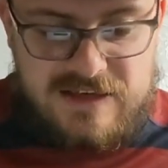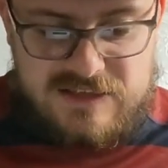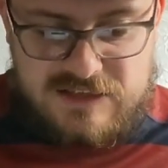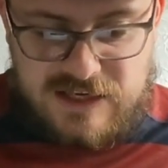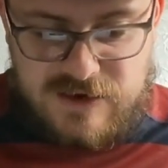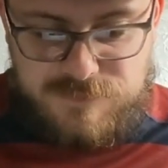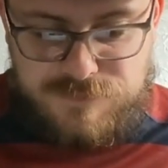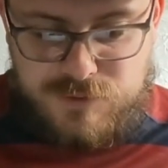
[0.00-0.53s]

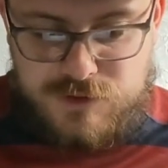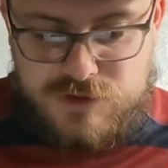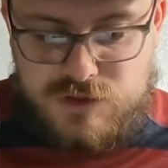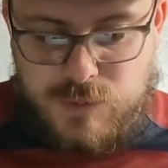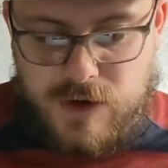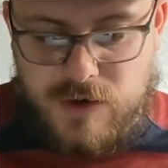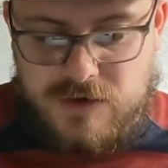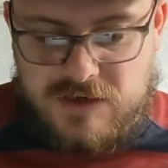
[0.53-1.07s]
Steve Bruce
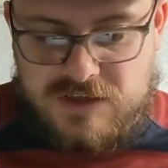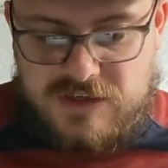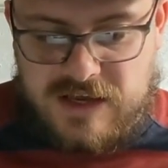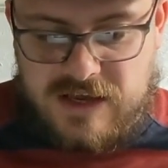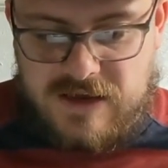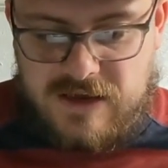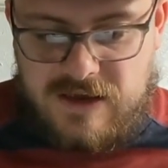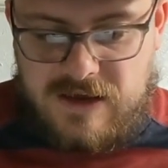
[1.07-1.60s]
has went on to
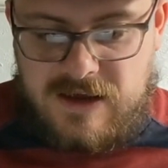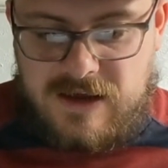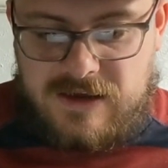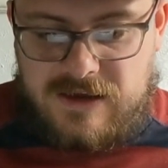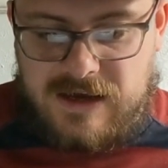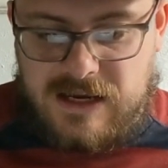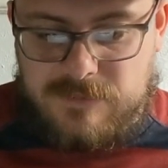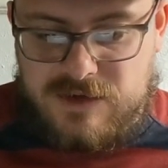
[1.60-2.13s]
say,
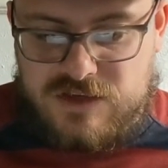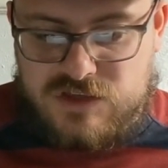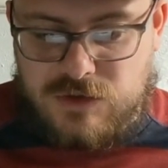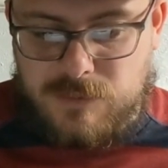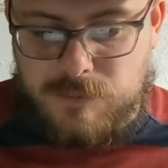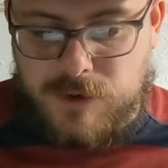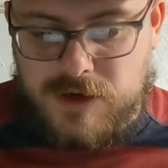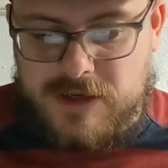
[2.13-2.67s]
"Callum is
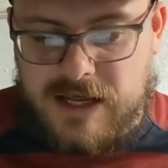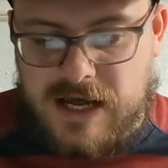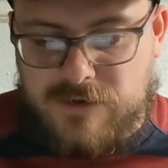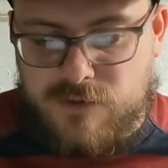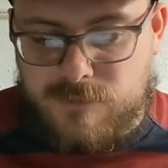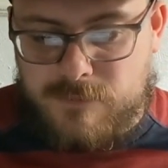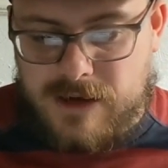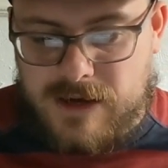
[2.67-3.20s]
somebody
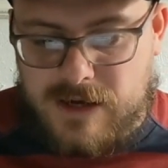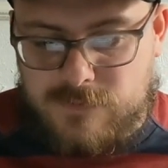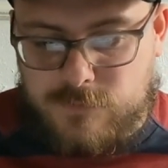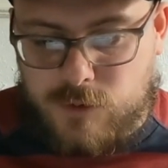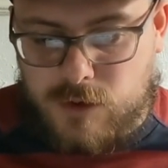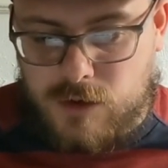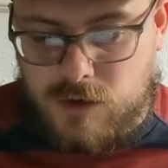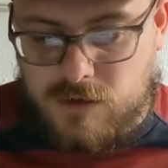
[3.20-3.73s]
I've admired
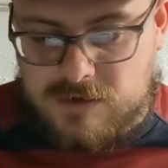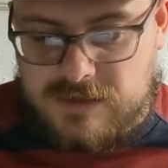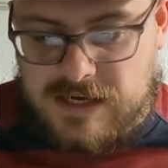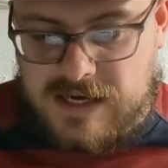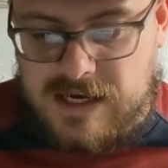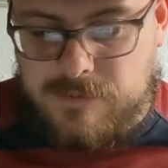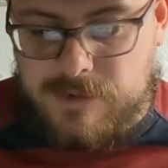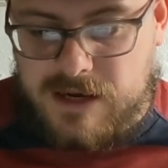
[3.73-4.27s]
for a long
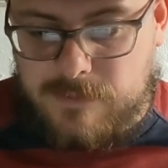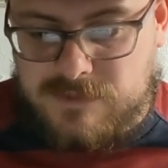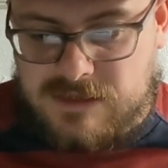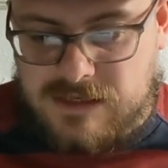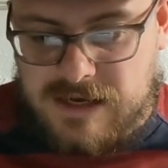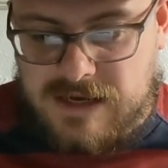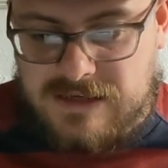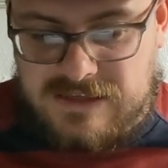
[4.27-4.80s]
time and I'm
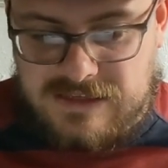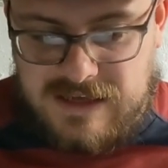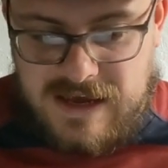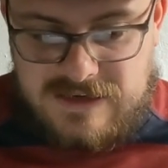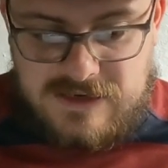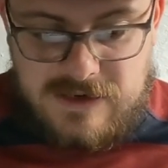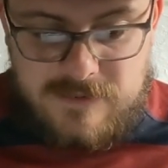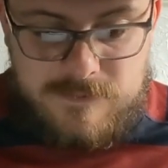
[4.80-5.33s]
delighted to
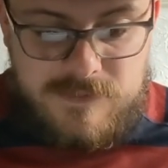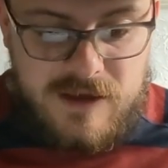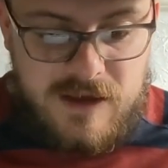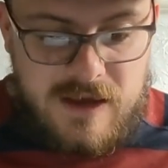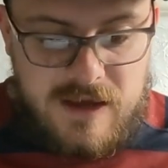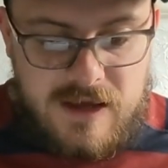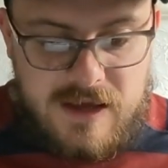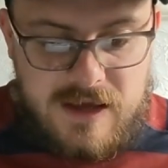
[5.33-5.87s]
get him.
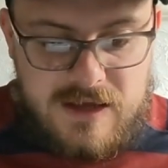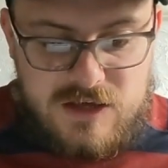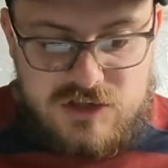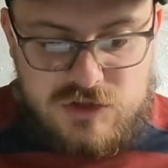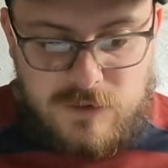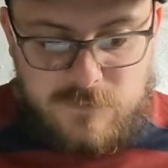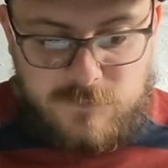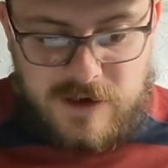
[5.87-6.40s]
He has
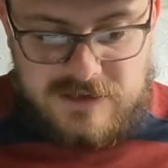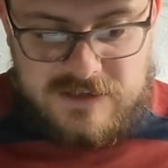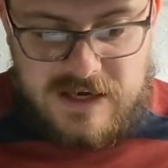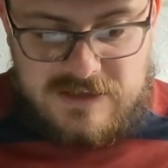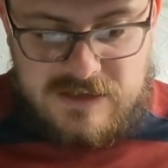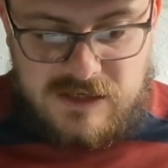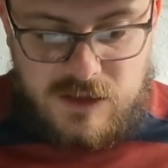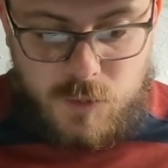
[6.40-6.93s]
done
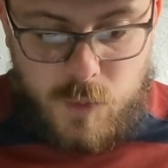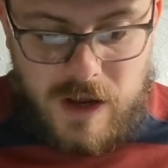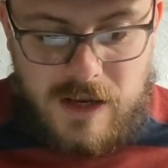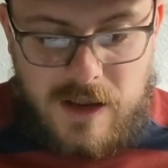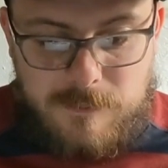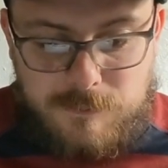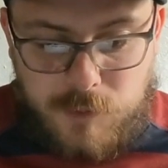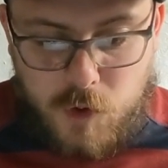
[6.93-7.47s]
fantastically
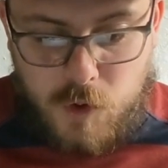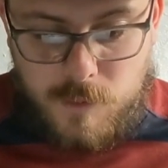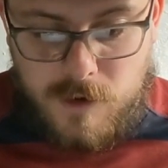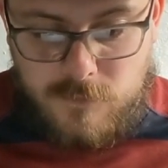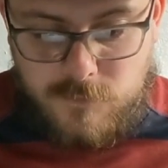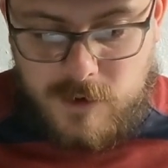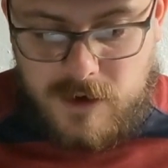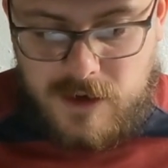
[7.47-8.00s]
well at
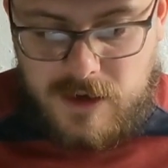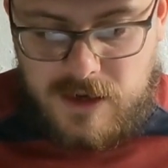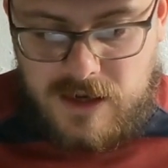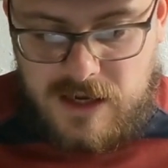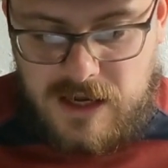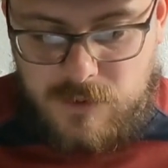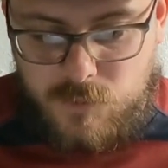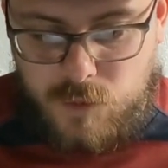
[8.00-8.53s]
Bournemouth
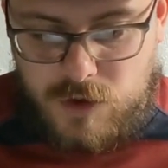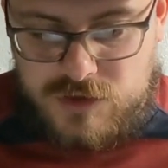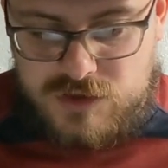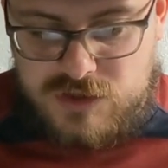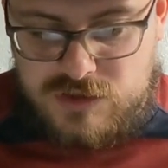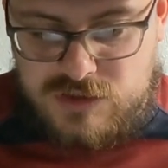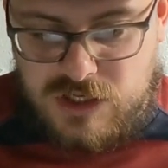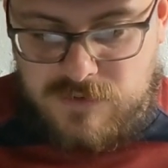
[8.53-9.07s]
and
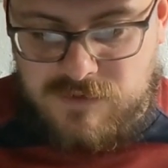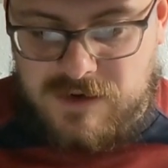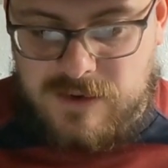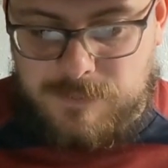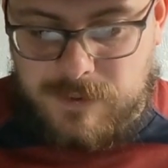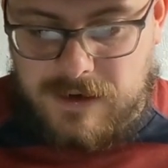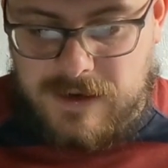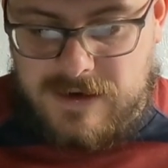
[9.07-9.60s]
was
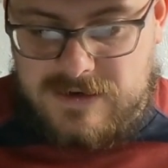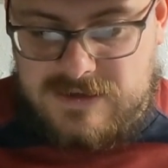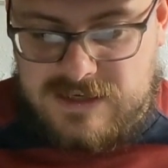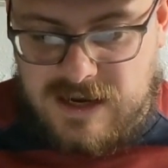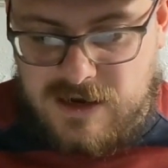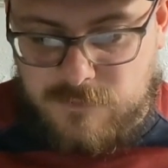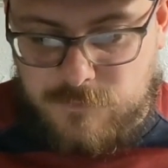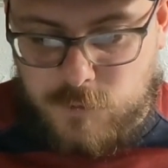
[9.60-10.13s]
deservedly playing
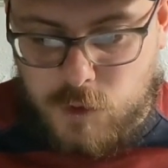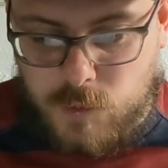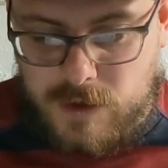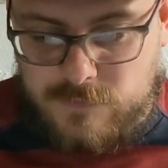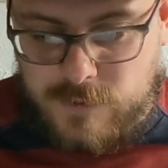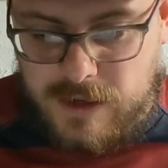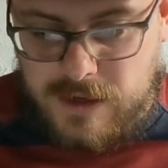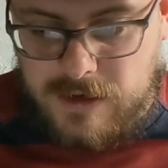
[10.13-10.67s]
centre
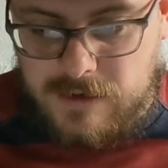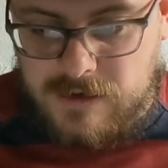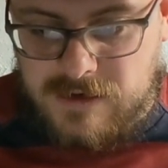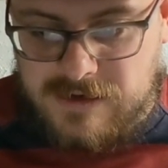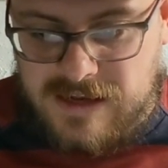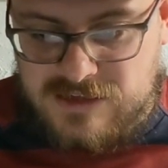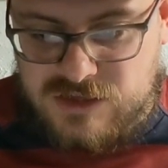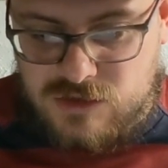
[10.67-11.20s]
forward for
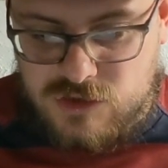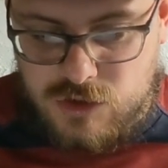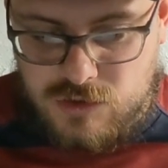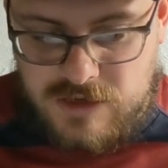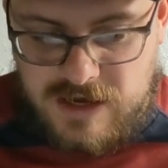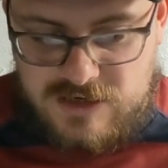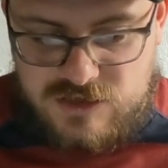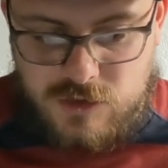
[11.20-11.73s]
England less than 2
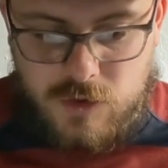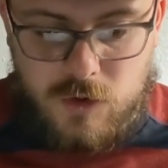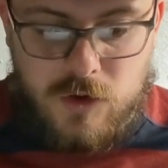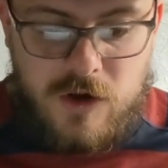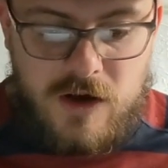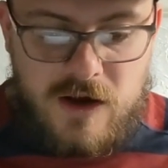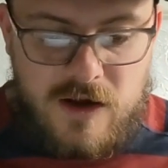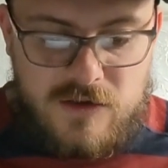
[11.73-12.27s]
years
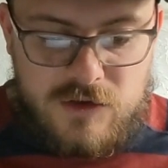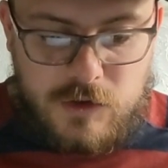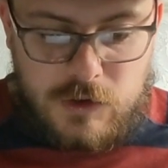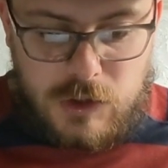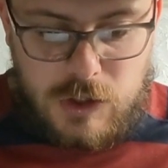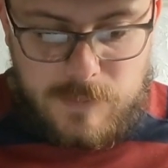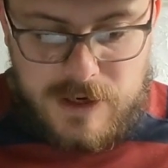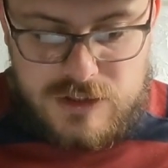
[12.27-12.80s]
ago. The
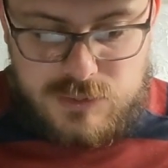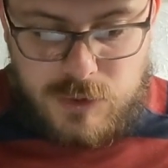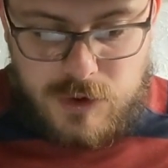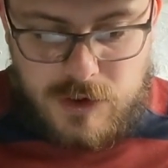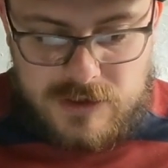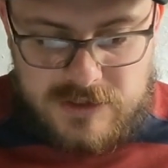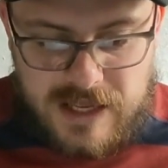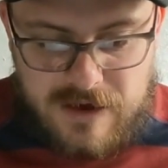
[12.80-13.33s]
club has
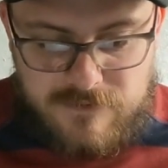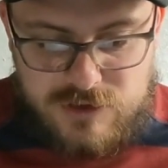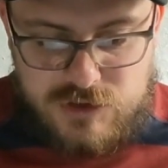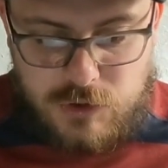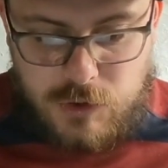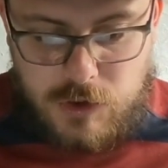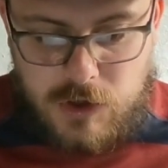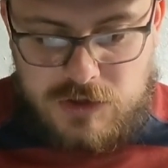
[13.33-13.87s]
worked ever
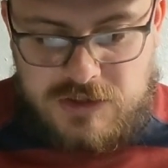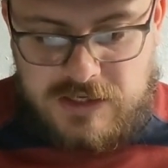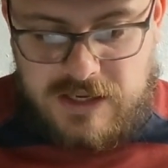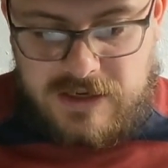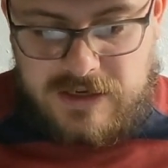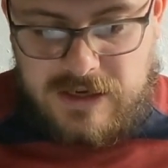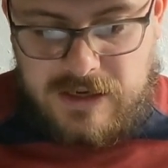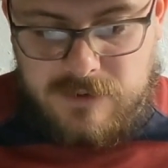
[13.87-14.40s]
so hard to
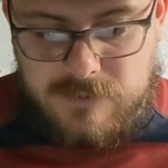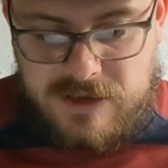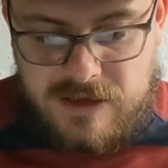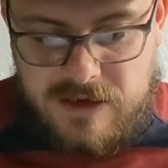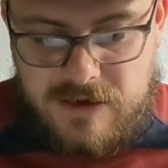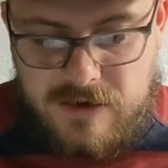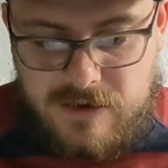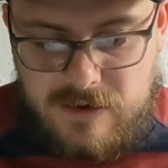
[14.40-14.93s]
get Callum
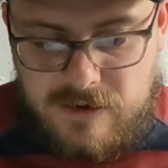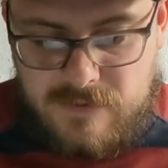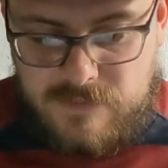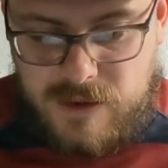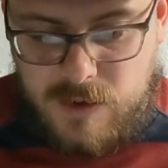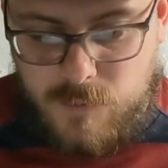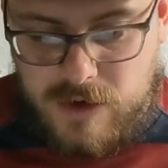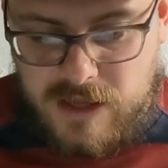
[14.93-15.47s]
here
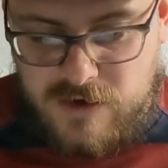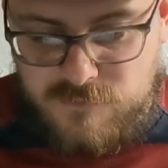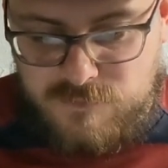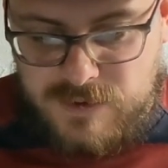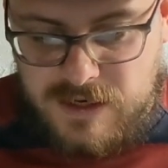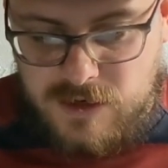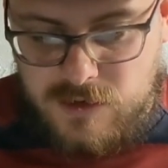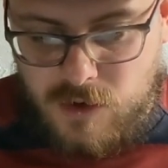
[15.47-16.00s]
and we
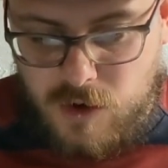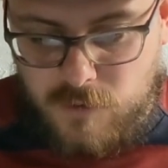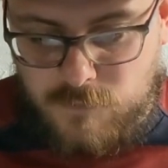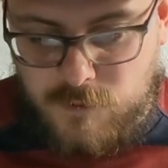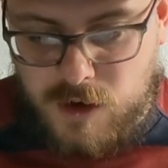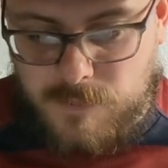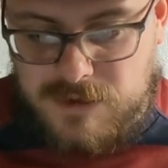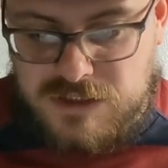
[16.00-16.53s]
have beaten
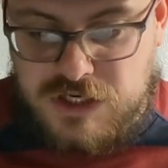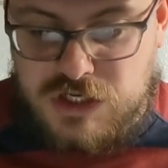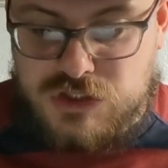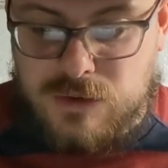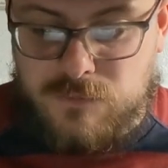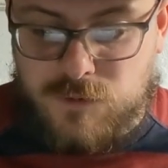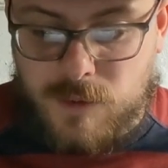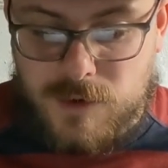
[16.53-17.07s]
off
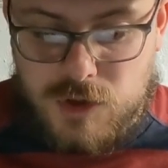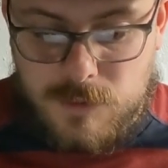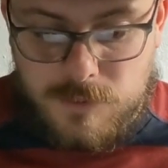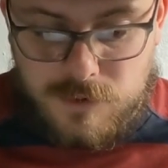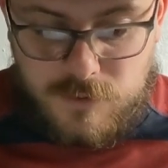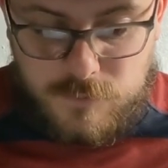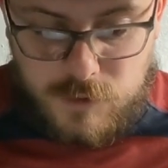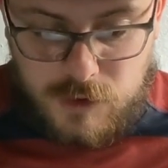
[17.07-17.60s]
competition from a
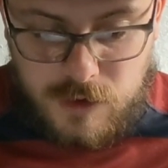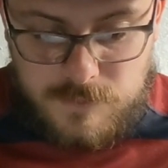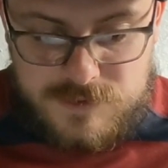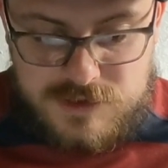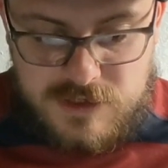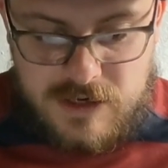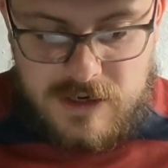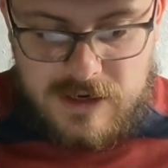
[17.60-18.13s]
number of
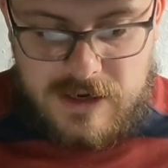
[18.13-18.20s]
clubs.